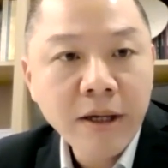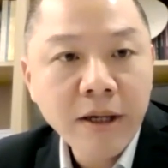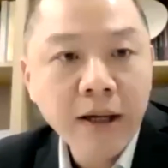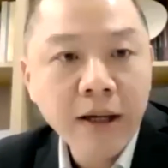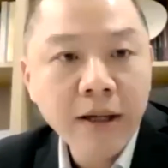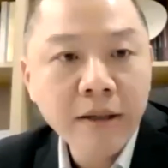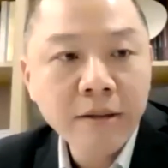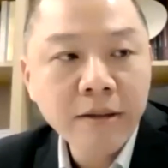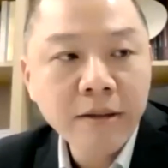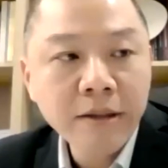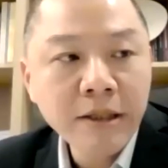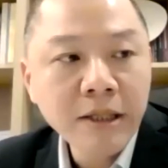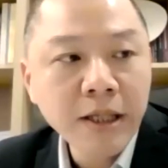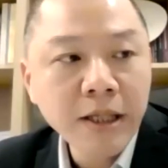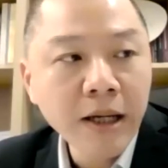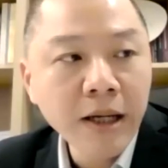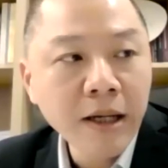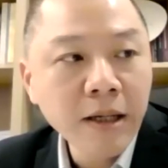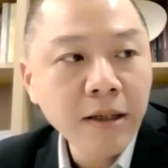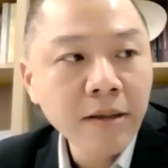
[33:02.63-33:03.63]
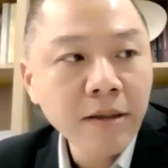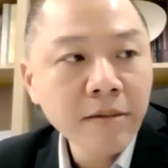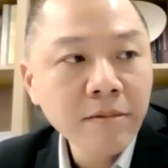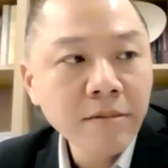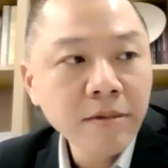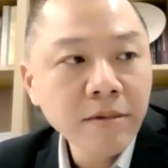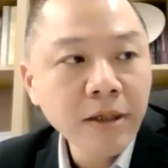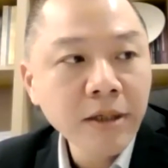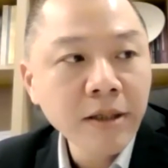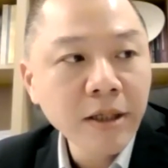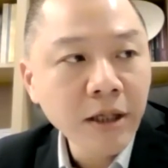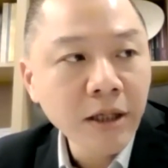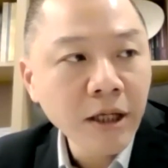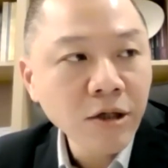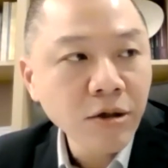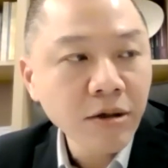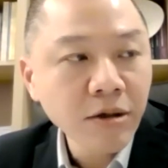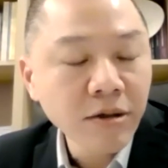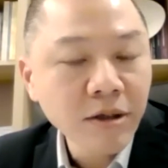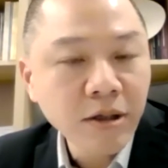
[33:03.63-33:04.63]
And in
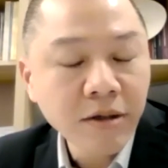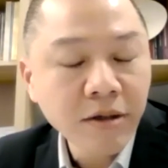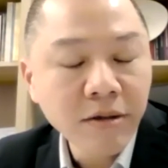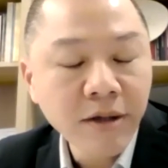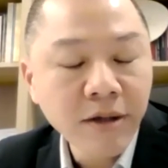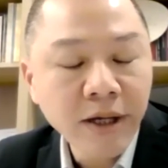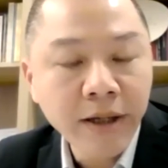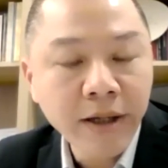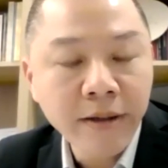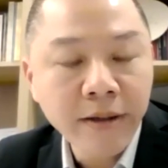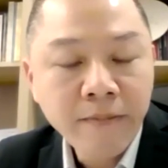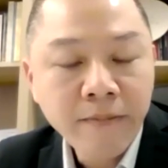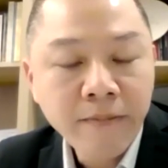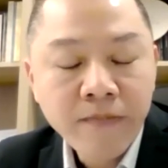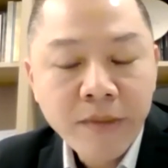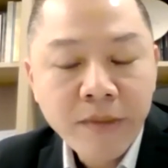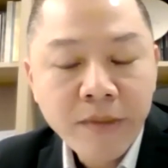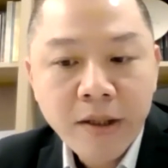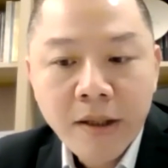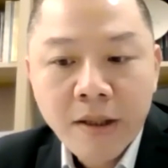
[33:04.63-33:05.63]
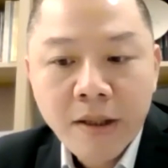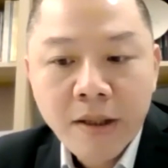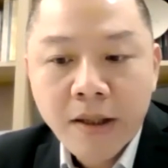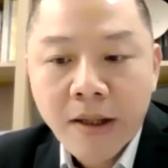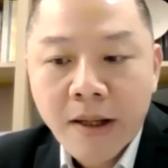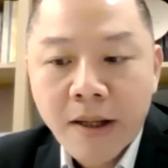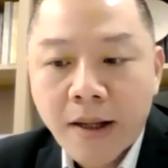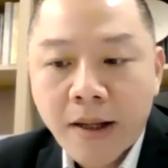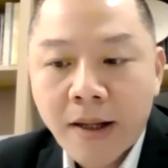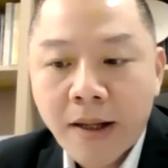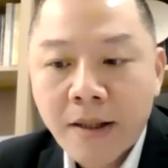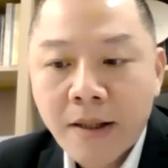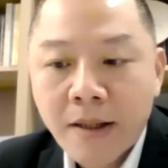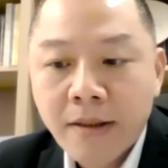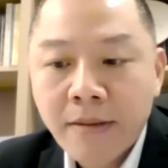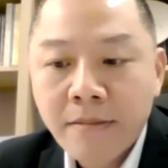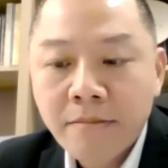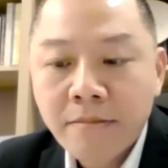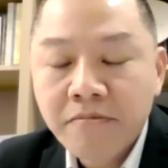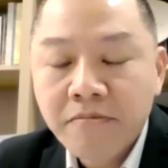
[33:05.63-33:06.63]
addition to that,
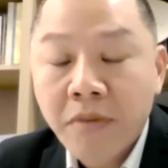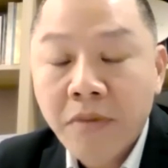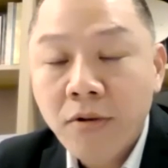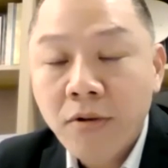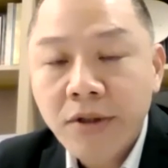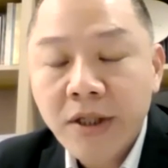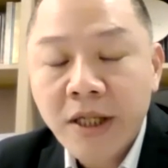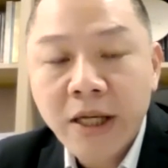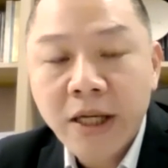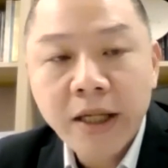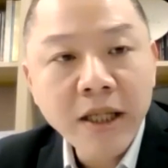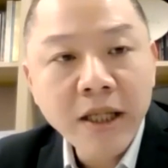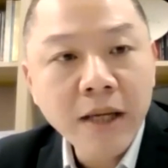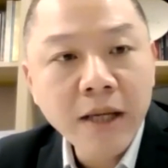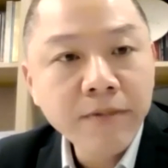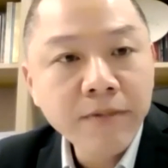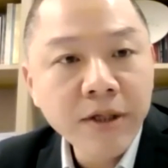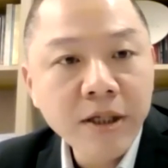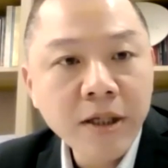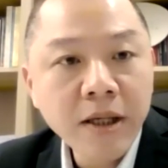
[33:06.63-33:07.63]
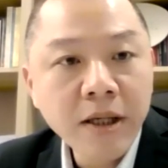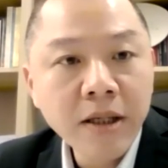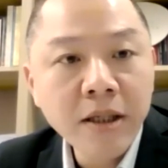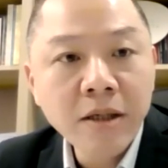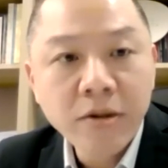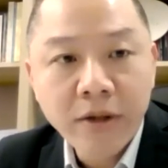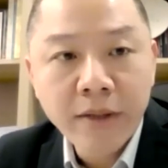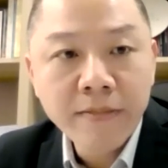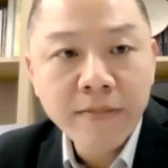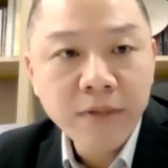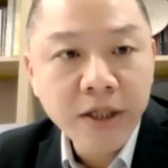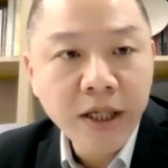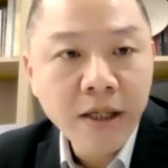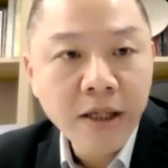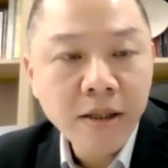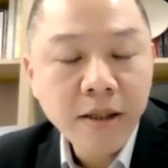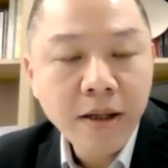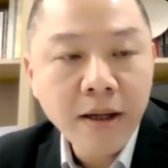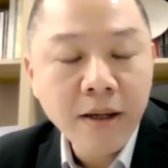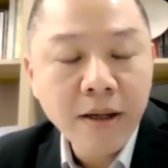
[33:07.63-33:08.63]
both TSMC,
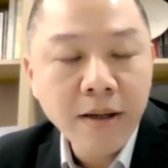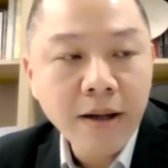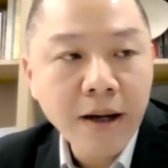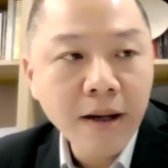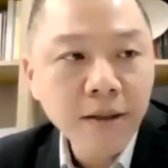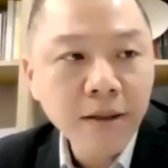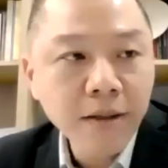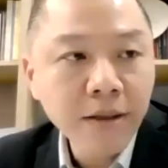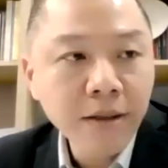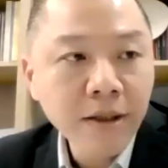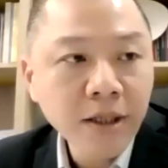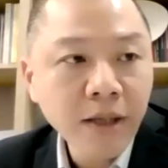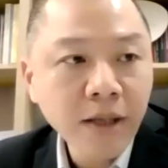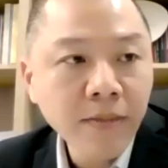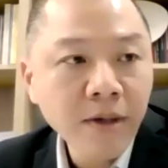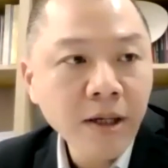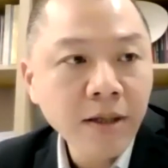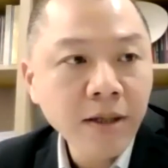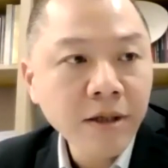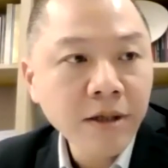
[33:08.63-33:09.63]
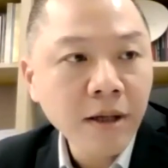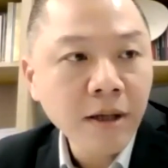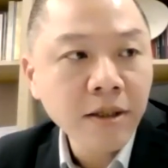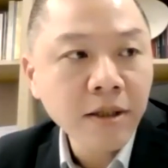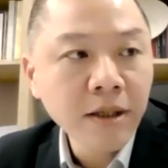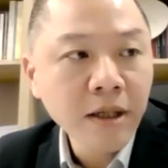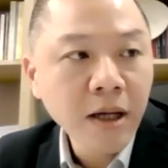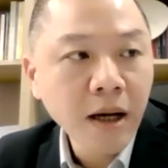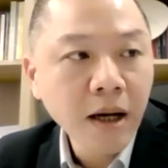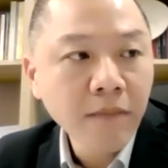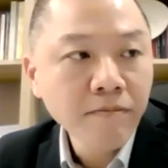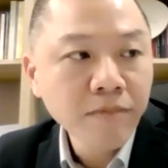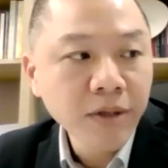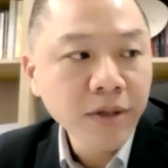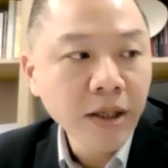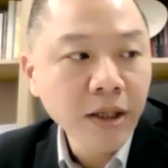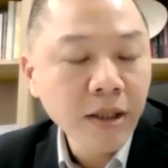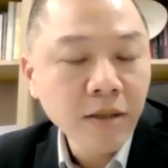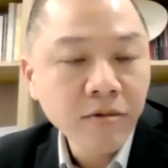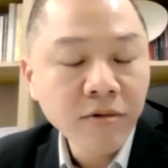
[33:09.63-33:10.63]
UMC, and other semiconductor
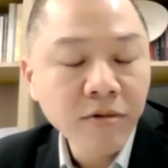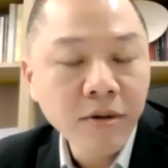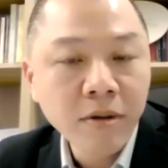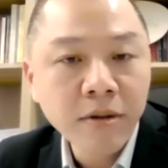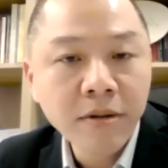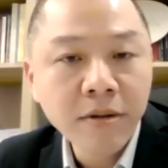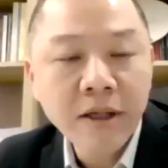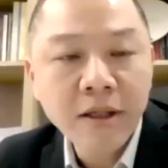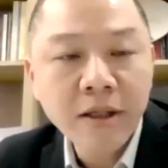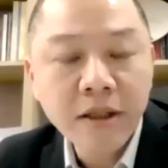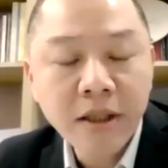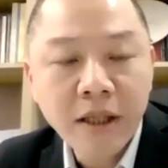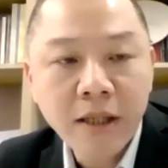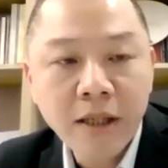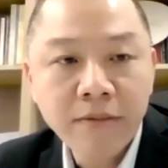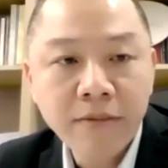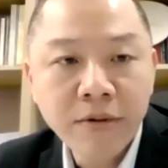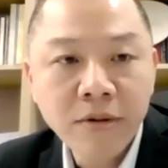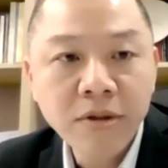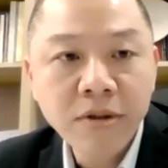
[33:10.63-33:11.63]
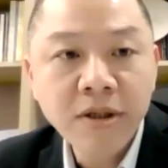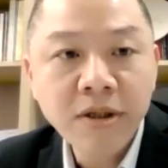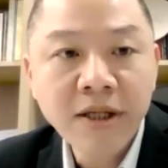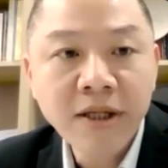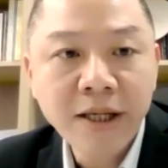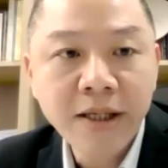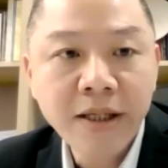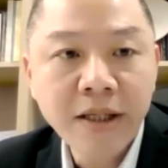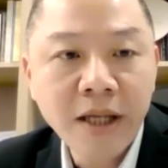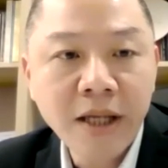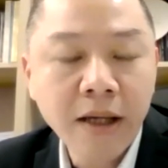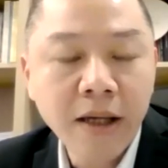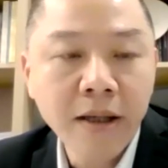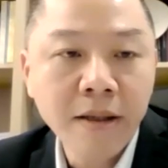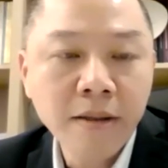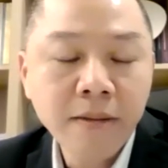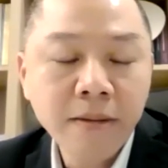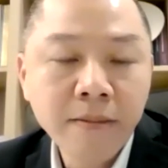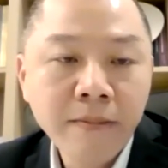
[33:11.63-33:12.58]
companies will establish 16